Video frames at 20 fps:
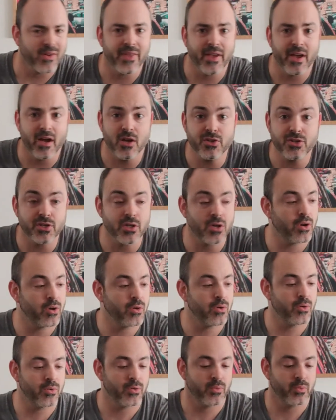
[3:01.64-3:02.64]
and they
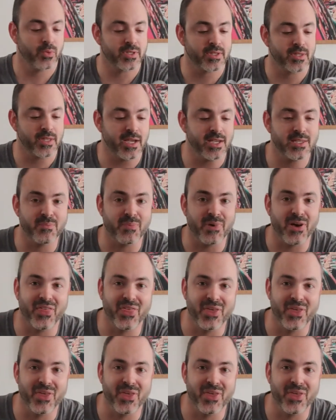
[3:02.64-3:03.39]
also, what's nice about